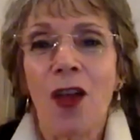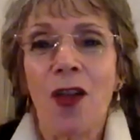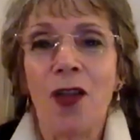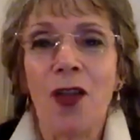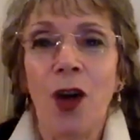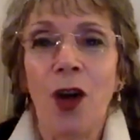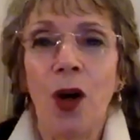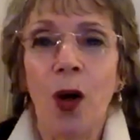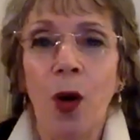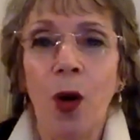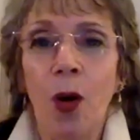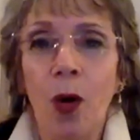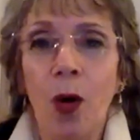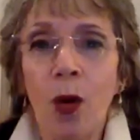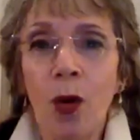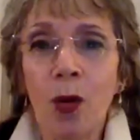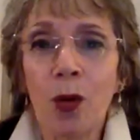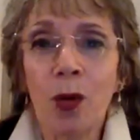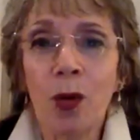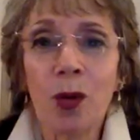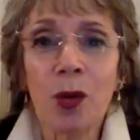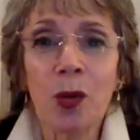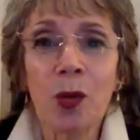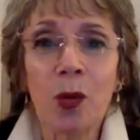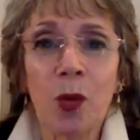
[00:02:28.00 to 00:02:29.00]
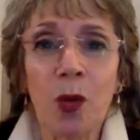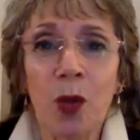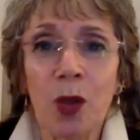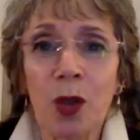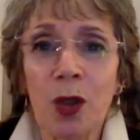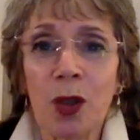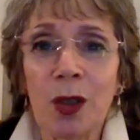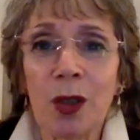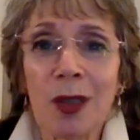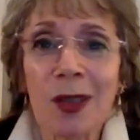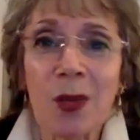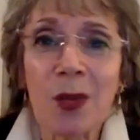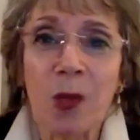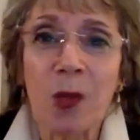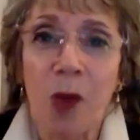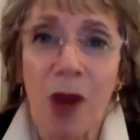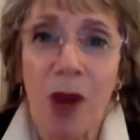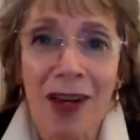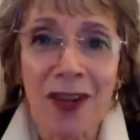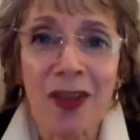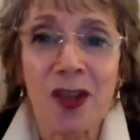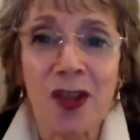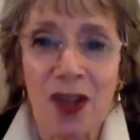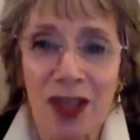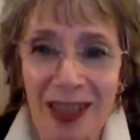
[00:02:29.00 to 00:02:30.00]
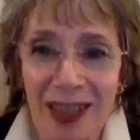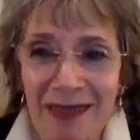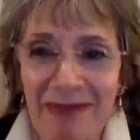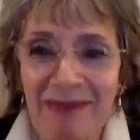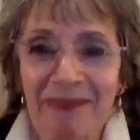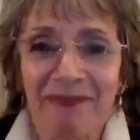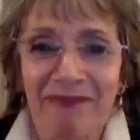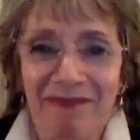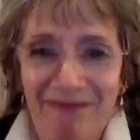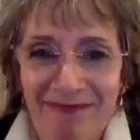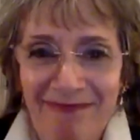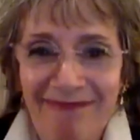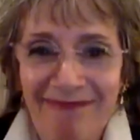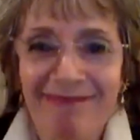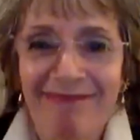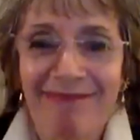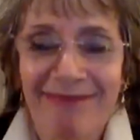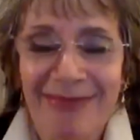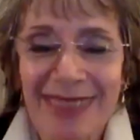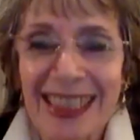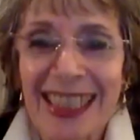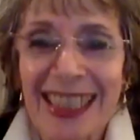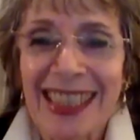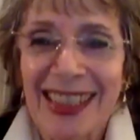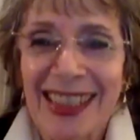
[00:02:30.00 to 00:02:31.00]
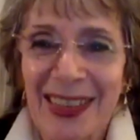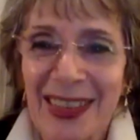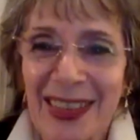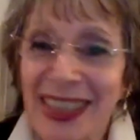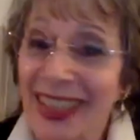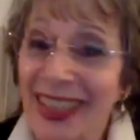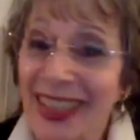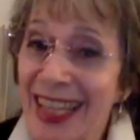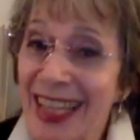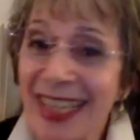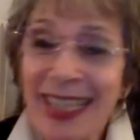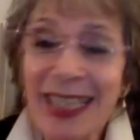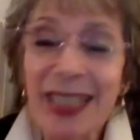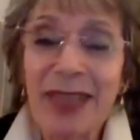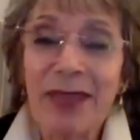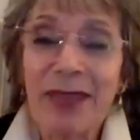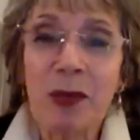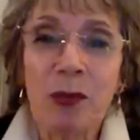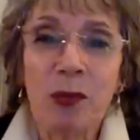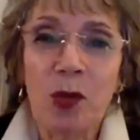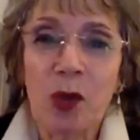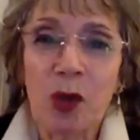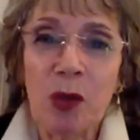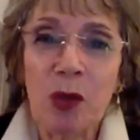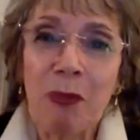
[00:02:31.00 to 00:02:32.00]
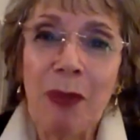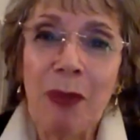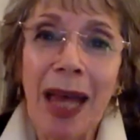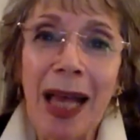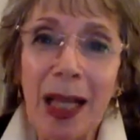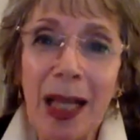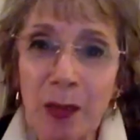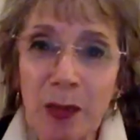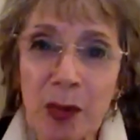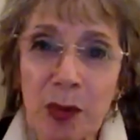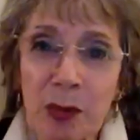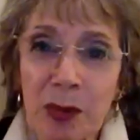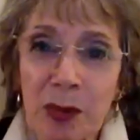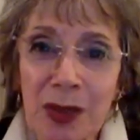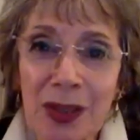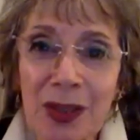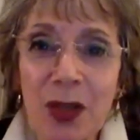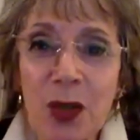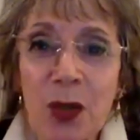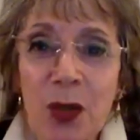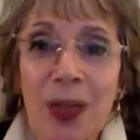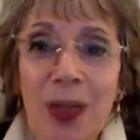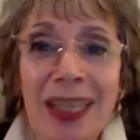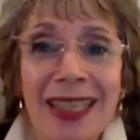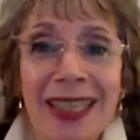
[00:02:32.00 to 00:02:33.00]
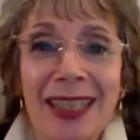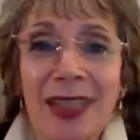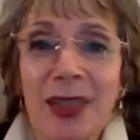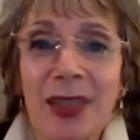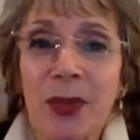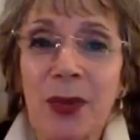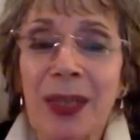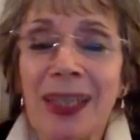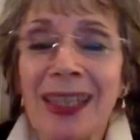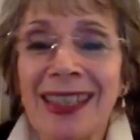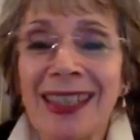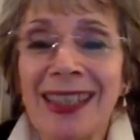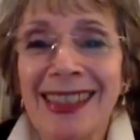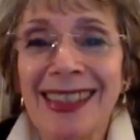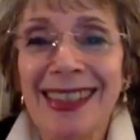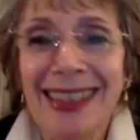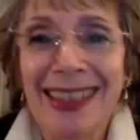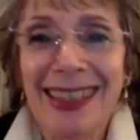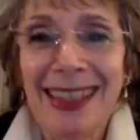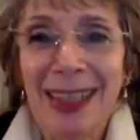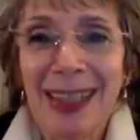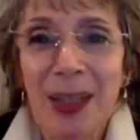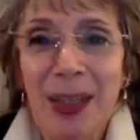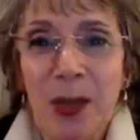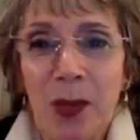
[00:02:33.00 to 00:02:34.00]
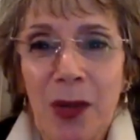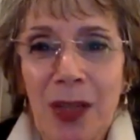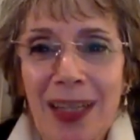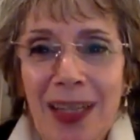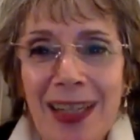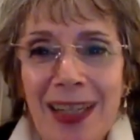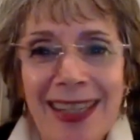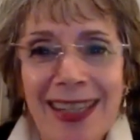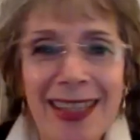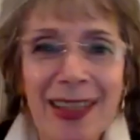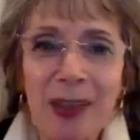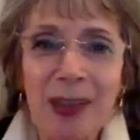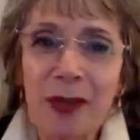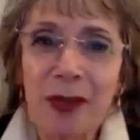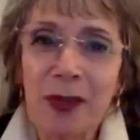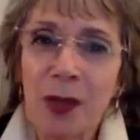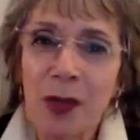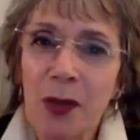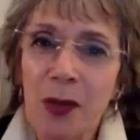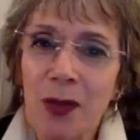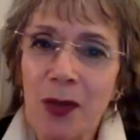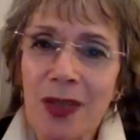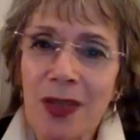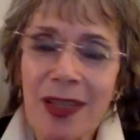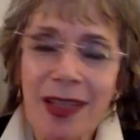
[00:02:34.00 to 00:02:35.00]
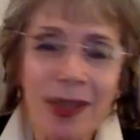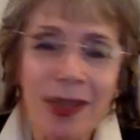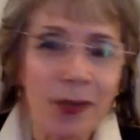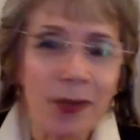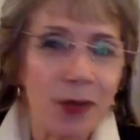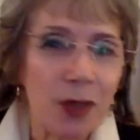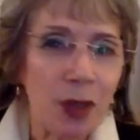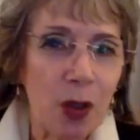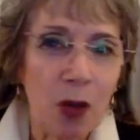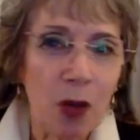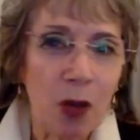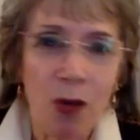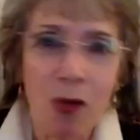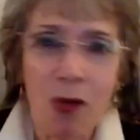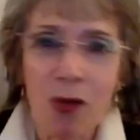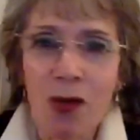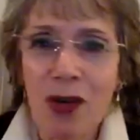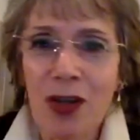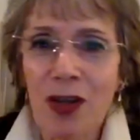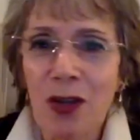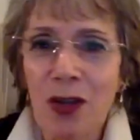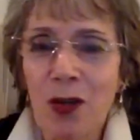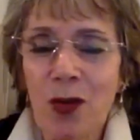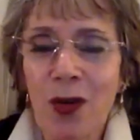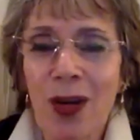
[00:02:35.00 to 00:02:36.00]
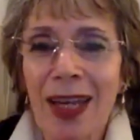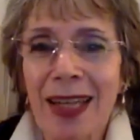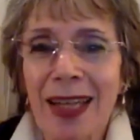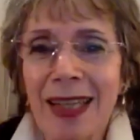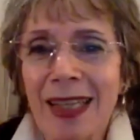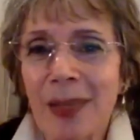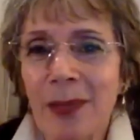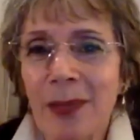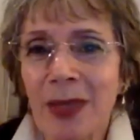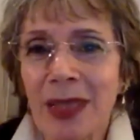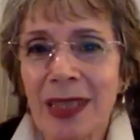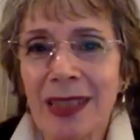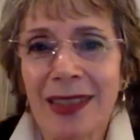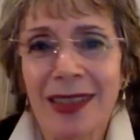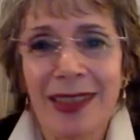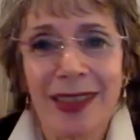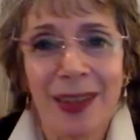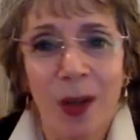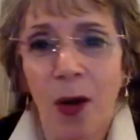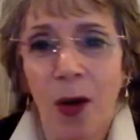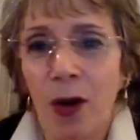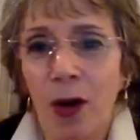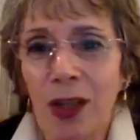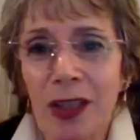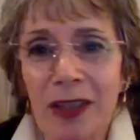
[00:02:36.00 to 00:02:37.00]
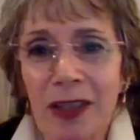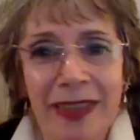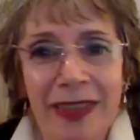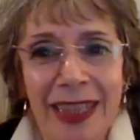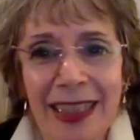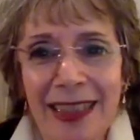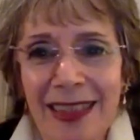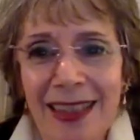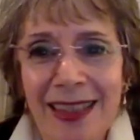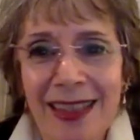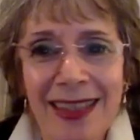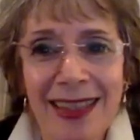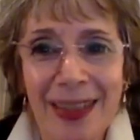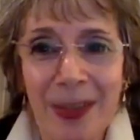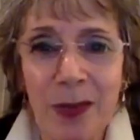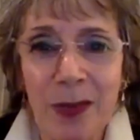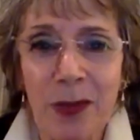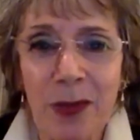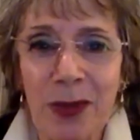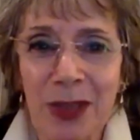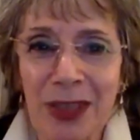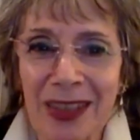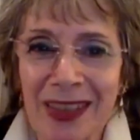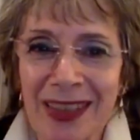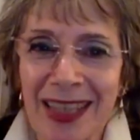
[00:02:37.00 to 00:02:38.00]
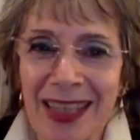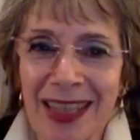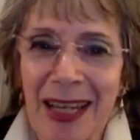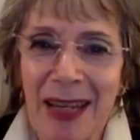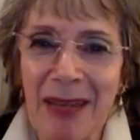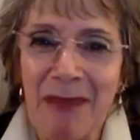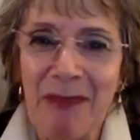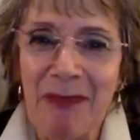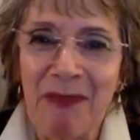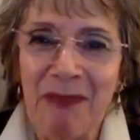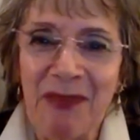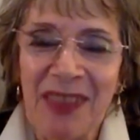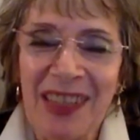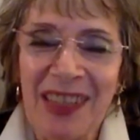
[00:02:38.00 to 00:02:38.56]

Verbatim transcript: the whole world's watching. Well, that's even more palpable in 2020 when cell phones can record and transmit all events in real time.